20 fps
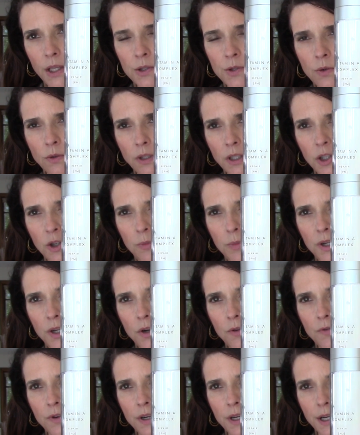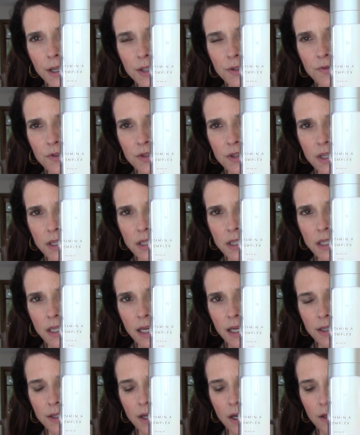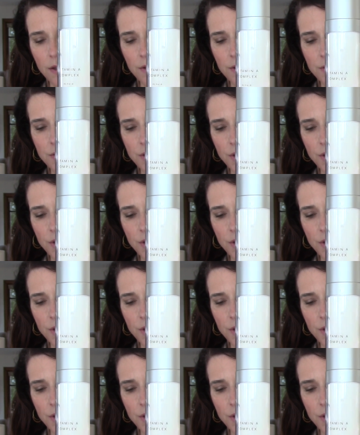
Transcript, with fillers: So a little bit over an ounce for sixty-eight dollars.